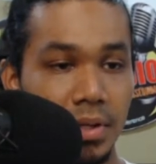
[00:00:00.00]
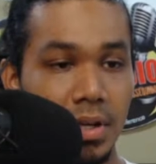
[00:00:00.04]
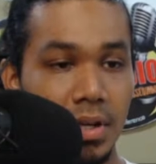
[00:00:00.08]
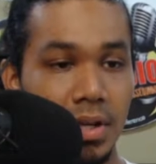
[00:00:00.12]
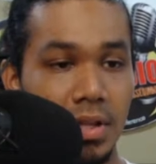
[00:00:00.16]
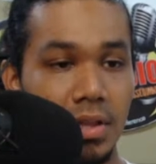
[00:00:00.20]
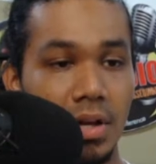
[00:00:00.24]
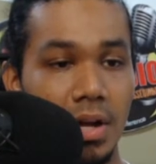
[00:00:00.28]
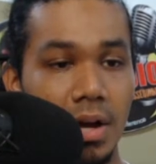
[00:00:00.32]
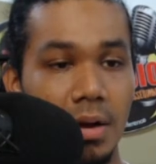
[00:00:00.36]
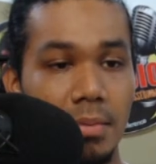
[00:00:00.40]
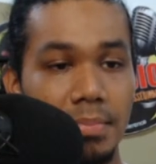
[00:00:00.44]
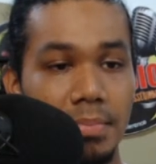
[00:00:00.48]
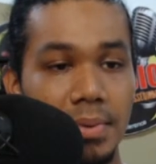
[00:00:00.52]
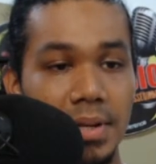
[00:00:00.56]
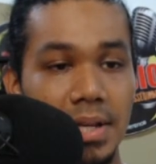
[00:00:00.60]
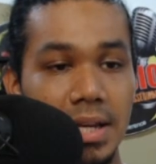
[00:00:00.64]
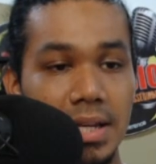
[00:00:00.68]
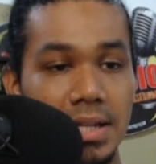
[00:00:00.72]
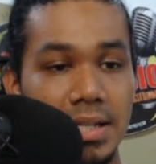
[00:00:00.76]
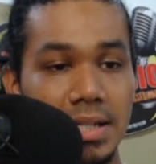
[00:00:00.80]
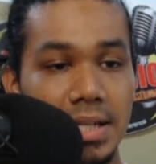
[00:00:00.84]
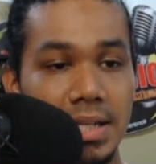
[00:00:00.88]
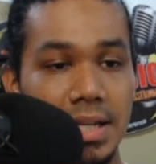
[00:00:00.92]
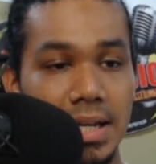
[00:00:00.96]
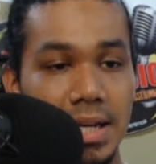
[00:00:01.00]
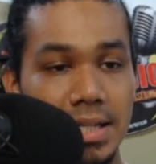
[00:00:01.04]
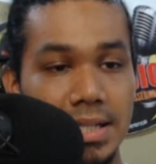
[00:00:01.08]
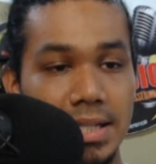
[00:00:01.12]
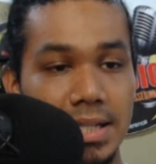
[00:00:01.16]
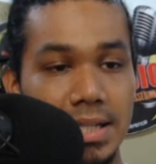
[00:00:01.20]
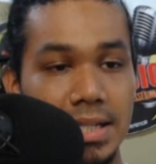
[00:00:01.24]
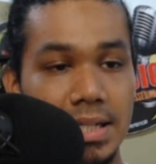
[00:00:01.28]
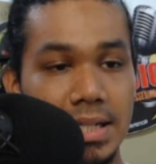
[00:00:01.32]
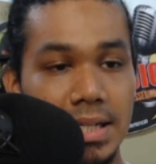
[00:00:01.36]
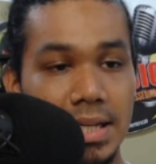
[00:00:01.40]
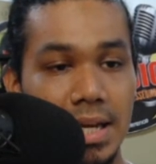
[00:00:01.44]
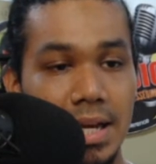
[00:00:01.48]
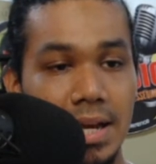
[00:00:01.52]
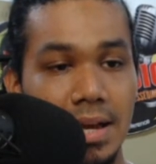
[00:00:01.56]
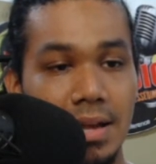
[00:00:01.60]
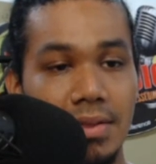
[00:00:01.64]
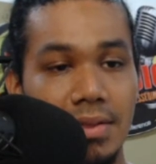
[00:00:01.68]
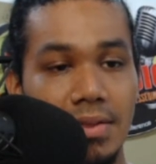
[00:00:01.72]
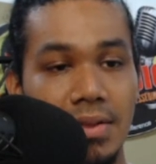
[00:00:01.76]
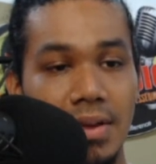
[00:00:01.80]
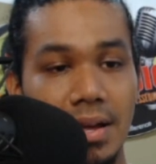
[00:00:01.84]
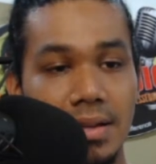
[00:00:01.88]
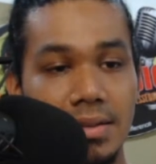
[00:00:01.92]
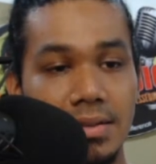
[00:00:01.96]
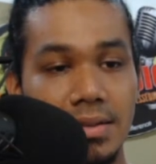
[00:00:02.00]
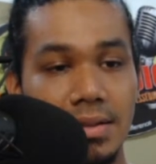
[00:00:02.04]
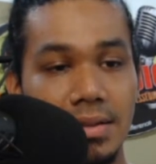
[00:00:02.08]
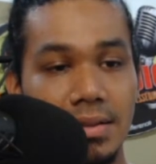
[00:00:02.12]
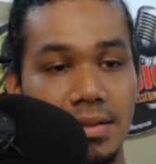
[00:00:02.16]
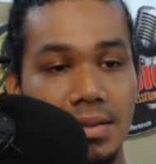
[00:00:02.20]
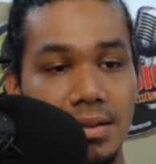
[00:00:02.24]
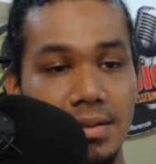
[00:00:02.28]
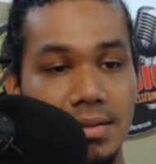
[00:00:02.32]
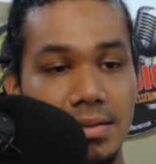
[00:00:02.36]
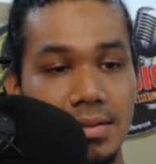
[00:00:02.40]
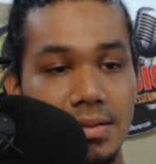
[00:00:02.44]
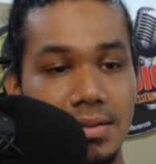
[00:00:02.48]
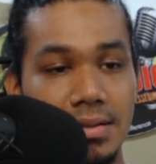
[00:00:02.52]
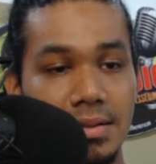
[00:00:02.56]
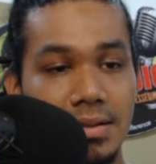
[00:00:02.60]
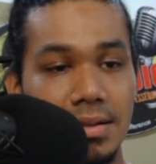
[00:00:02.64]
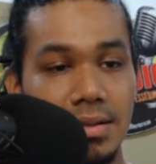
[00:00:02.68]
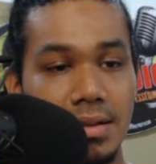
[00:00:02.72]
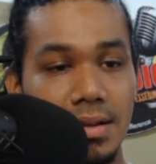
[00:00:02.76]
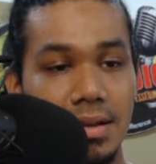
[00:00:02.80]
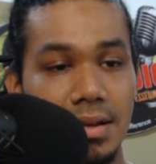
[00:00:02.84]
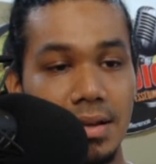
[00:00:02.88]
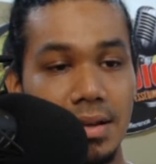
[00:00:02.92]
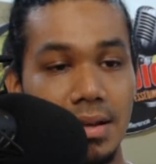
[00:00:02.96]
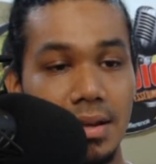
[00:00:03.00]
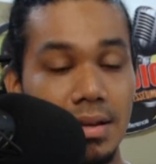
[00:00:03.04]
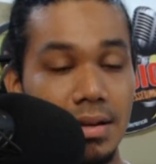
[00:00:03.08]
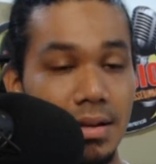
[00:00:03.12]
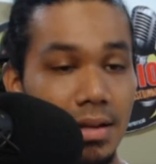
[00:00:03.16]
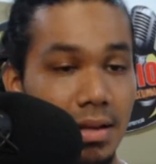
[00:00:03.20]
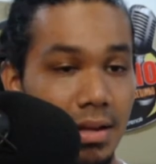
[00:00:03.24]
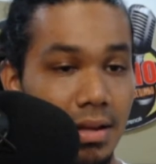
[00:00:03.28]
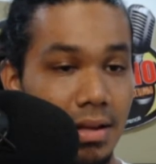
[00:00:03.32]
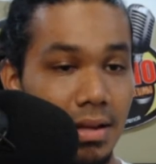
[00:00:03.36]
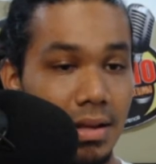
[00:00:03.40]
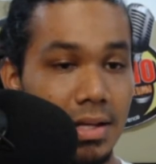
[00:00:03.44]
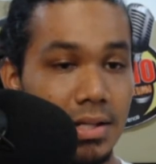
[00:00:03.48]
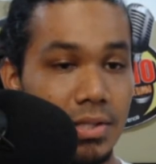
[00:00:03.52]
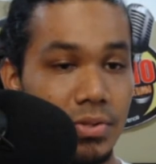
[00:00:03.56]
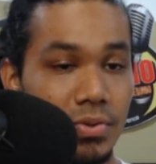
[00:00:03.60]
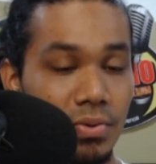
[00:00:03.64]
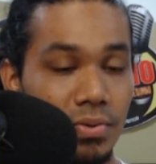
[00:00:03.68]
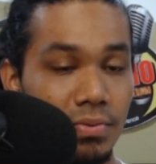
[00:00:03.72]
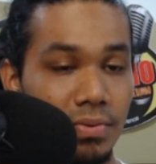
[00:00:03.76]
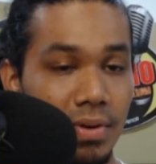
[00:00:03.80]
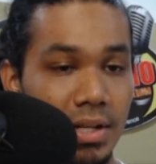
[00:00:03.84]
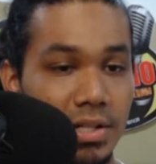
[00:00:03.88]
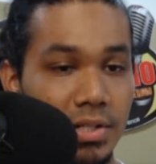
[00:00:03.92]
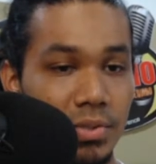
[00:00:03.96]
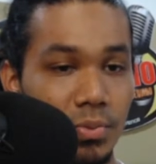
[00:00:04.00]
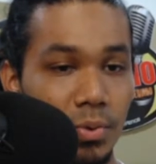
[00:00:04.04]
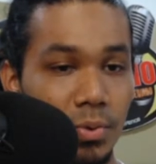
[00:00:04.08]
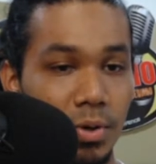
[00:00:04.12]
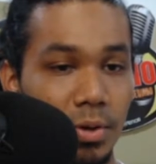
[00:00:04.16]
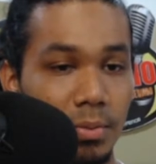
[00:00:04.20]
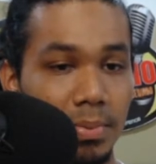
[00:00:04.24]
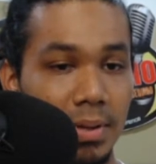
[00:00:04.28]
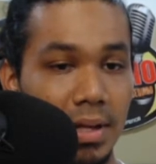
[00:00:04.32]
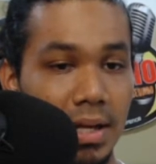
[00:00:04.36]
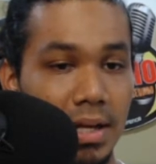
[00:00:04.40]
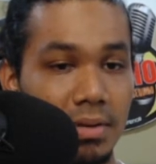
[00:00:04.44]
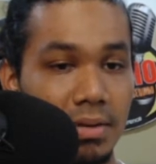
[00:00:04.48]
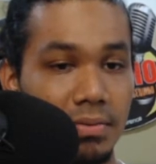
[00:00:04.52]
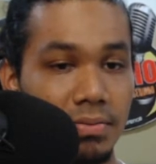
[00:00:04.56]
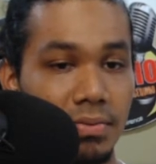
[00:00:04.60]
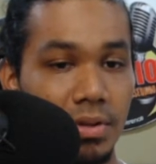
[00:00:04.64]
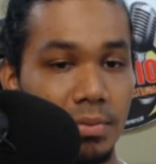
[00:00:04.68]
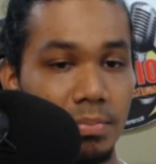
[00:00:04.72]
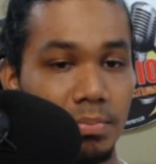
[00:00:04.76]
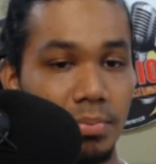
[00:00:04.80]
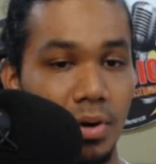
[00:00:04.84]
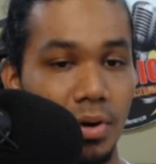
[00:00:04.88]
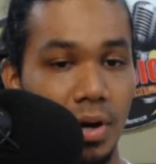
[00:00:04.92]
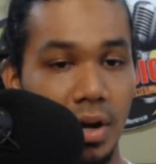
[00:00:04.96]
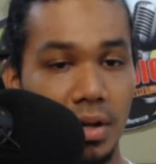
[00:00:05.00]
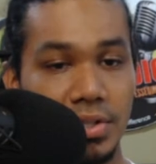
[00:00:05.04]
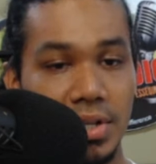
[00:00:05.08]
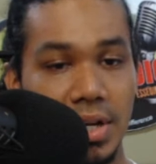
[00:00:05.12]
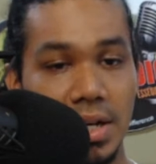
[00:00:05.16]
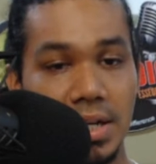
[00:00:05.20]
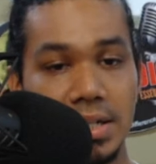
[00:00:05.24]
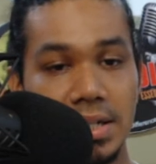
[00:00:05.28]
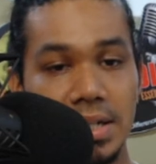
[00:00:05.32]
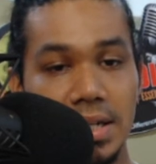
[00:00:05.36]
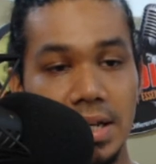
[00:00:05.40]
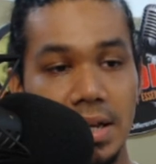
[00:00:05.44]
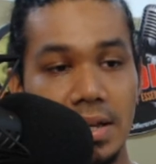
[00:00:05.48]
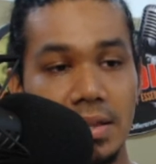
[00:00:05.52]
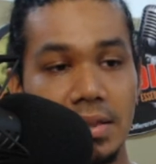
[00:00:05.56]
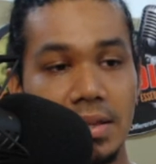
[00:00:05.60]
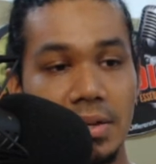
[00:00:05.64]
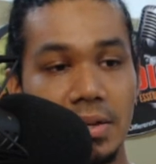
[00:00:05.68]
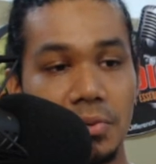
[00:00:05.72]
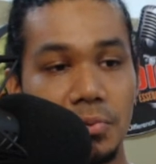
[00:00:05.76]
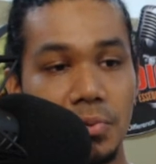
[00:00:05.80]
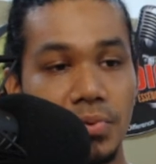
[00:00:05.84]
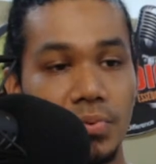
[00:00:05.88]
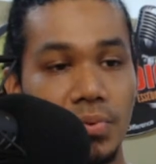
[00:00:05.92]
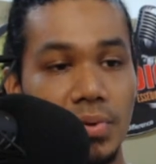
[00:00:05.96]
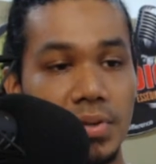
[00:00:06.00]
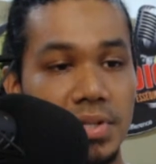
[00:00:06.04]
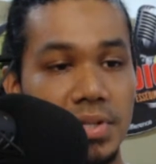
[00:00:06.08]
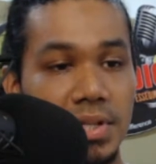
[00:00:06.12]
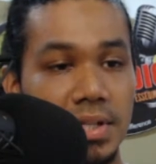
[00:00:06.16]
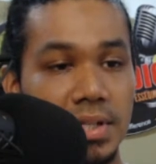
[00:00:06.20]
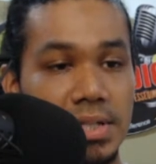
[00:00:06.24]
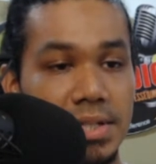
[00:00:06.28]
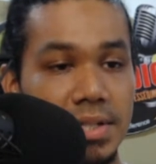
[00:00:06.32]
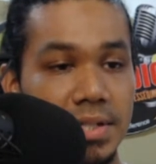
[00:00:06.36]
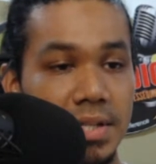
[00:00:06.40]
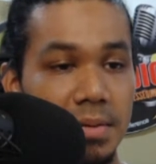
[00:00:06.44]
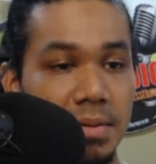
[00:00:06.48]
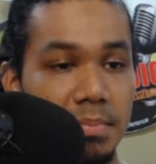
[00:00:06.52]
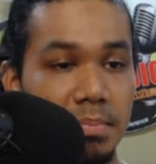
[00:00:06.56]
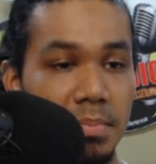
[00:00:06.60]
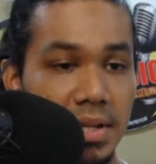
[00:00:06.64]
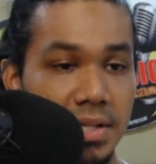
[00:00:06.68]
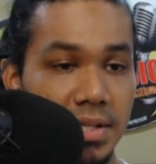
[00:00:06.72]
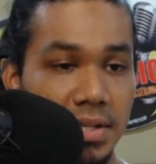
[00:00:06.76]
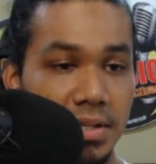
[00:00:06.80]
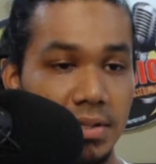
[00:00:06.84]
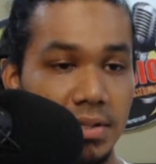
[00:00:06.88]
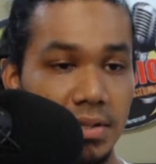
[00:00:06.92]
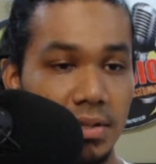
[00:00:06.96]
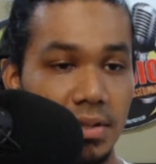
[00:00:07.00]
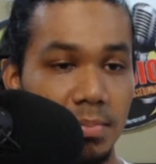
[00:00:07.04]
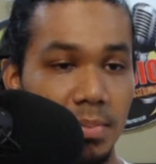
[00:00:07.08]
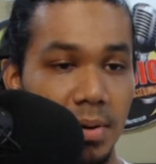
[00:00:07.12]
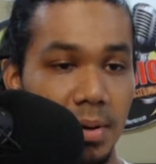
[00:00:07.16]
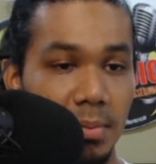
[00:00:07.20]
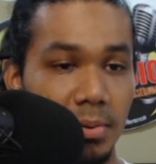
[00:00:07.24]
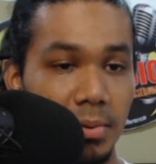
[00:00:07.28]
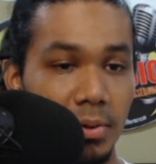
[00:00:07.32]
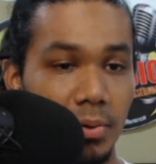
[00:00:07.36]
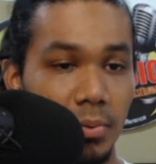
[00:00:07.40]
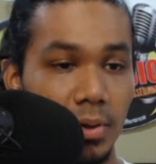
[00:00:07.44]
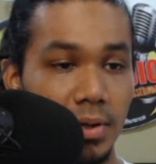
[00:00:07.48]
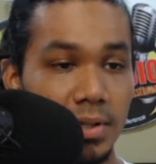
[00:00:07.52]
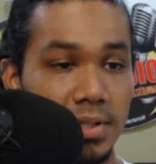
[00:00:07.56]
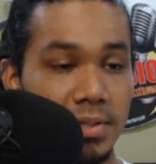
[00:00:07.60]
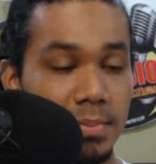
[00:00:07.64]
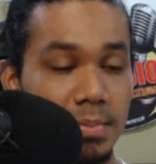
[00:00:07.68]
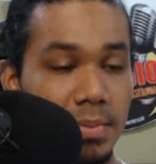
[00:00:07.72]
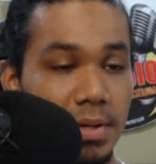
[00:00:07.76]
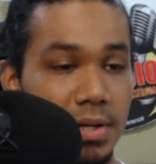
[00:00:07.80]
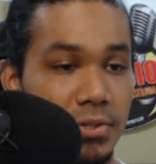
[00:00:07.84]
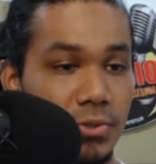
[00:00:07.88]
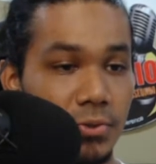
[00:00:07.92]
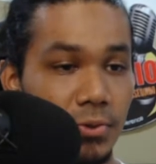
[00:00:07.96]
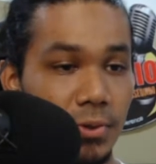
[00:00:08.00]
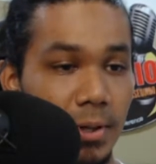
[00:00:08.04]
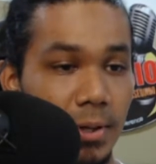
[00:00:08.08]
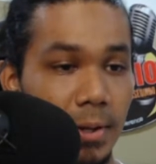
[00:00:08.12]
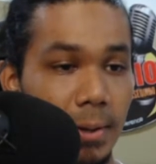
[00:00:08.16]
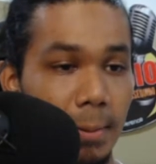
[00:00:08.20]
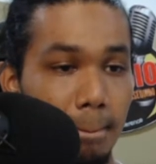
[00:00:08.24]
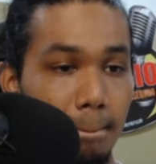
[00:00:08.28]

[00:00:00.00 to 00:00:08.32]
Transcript: The company indicated that this in its revised work plan for the project that was recently submitted to the Public Works Ministry.